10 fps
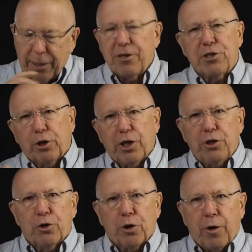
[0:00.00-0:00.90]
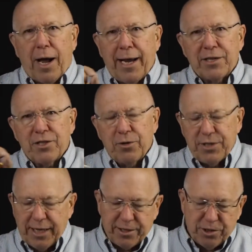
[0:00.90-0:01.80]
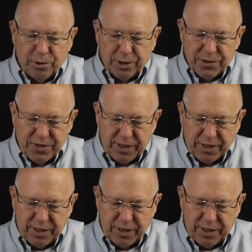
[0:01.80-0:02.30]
you just look at your ISO settings and you can